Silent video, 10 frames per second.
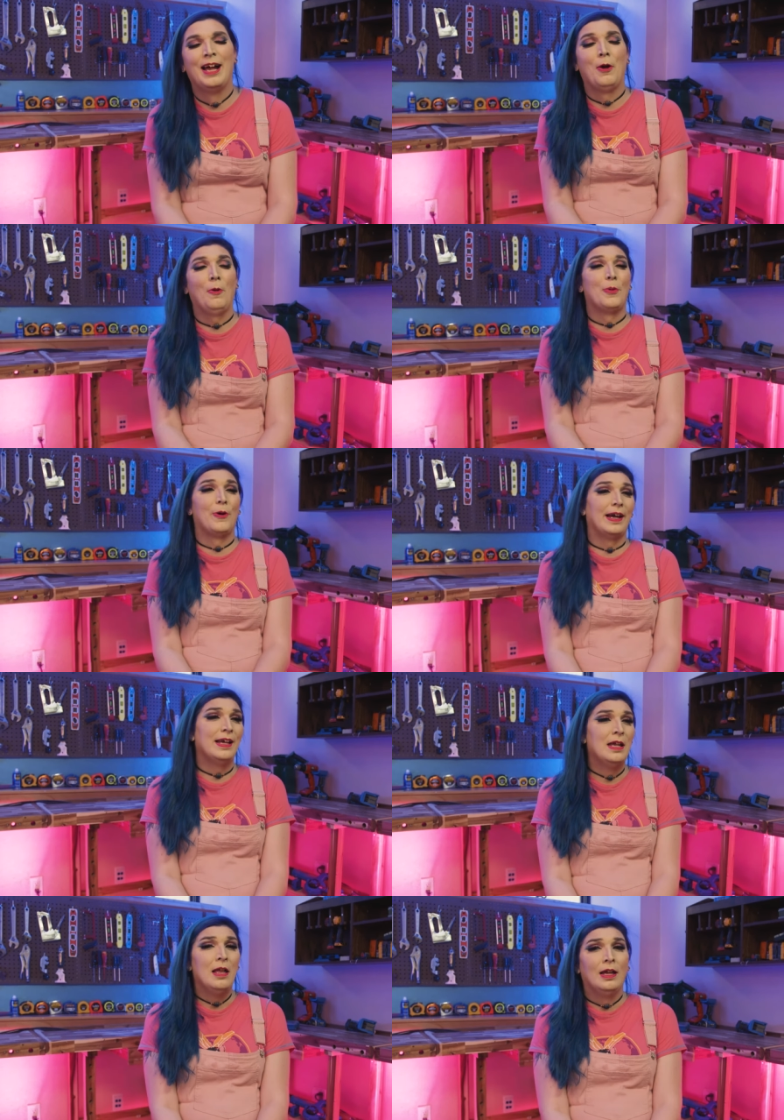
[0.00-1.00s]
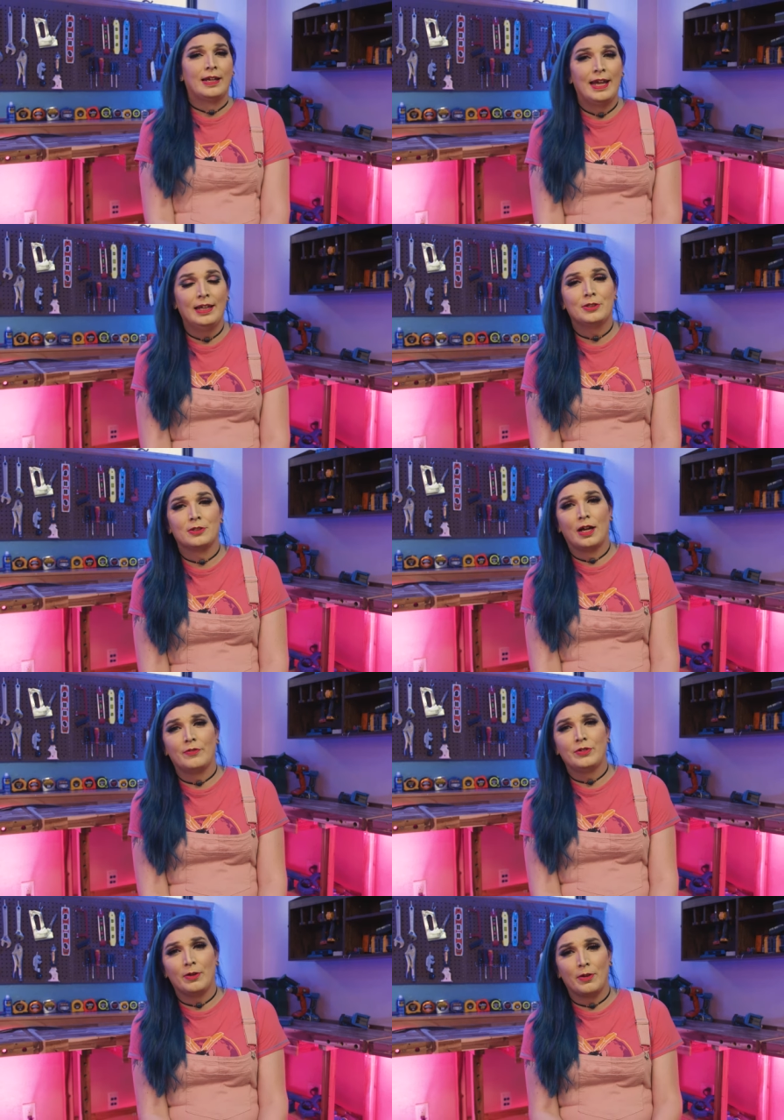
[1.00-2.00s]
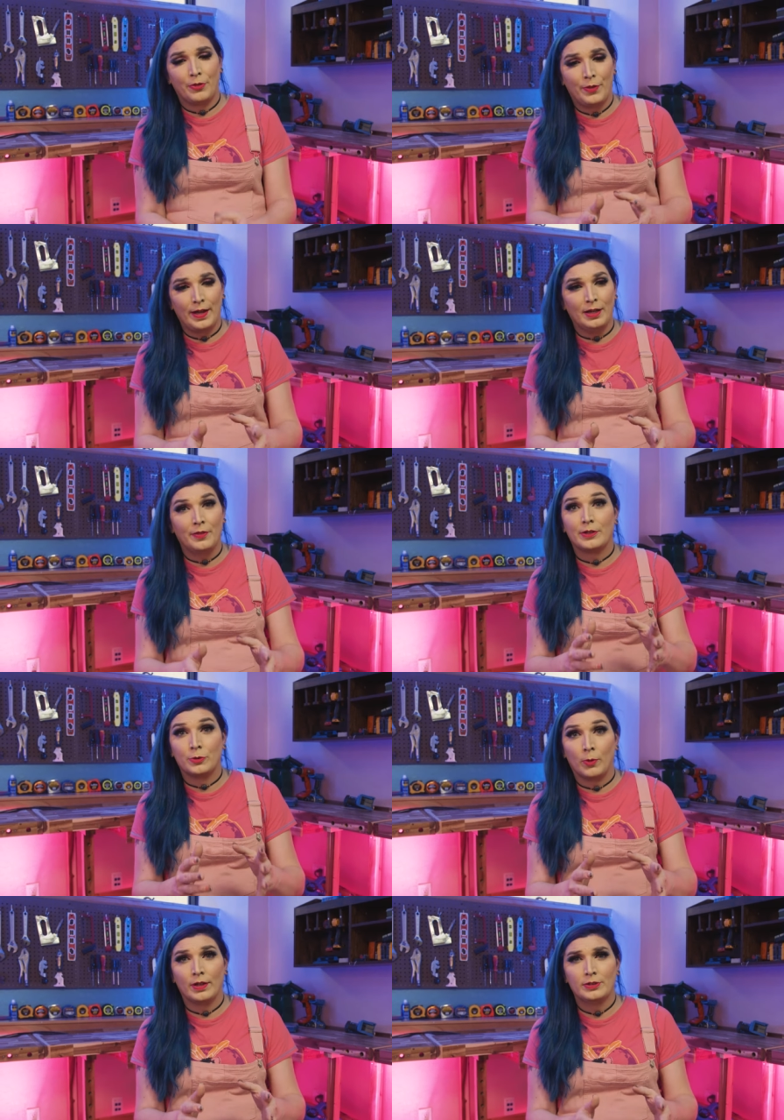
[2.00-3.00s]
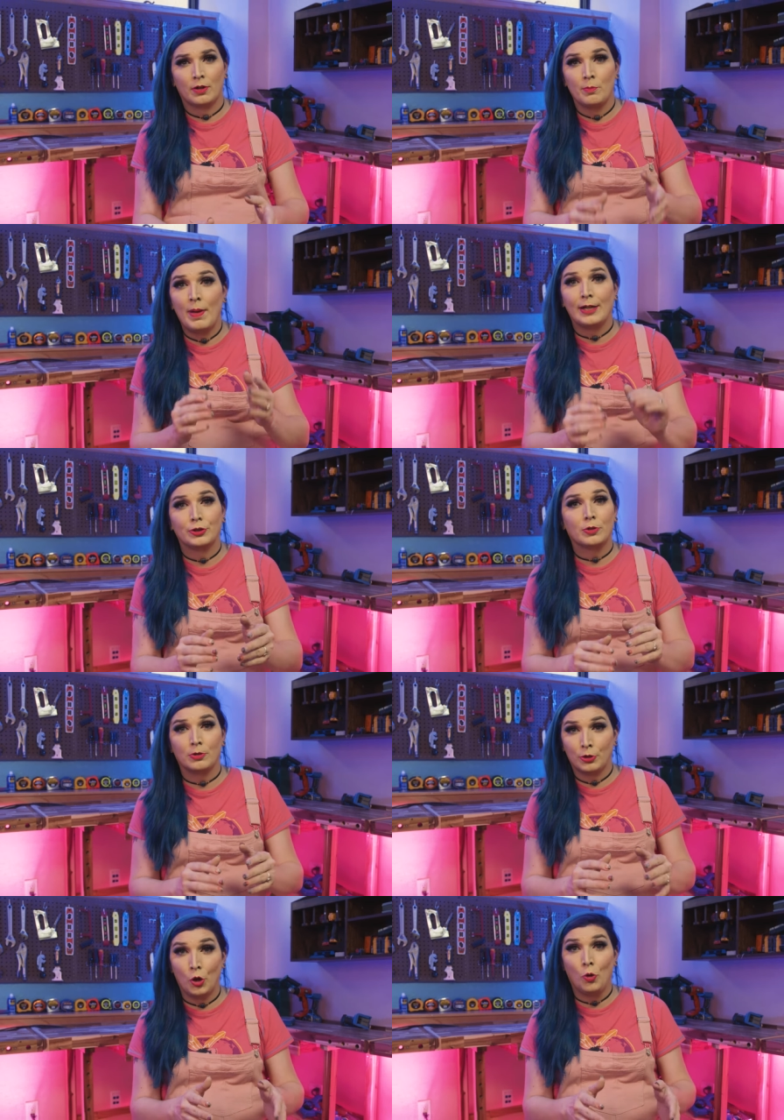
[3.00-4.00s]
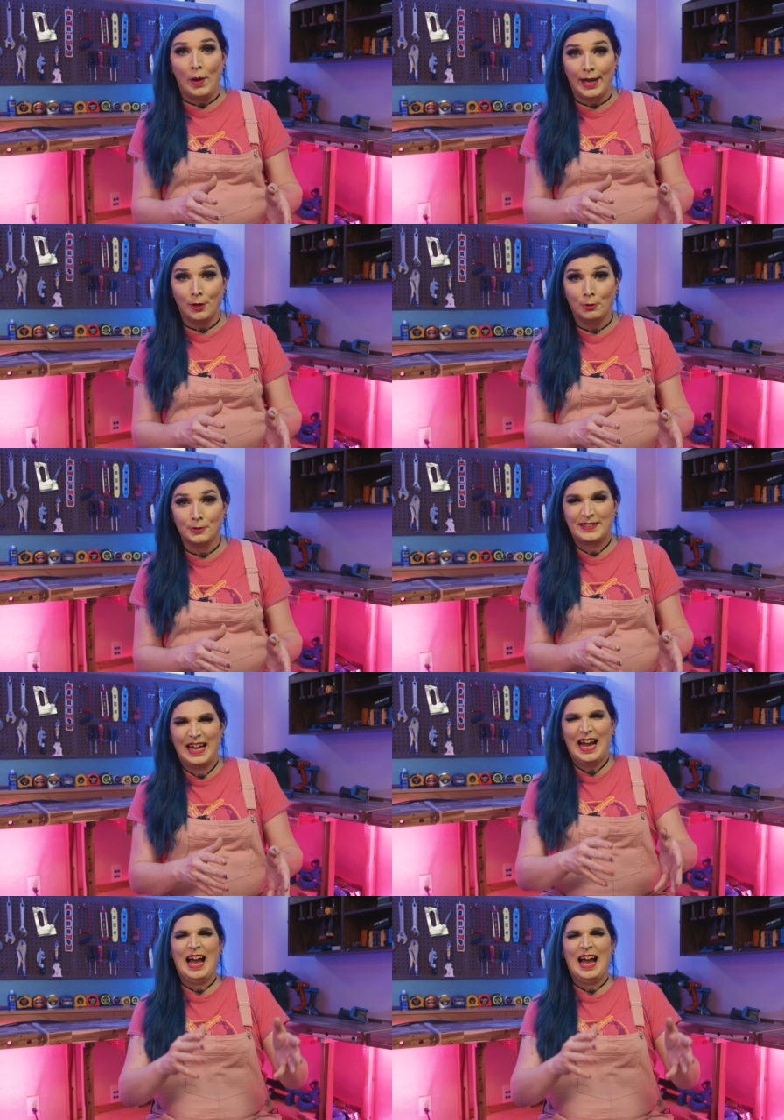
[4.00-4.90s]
Oh boy, kids love to think that toilets are magical go-away holes.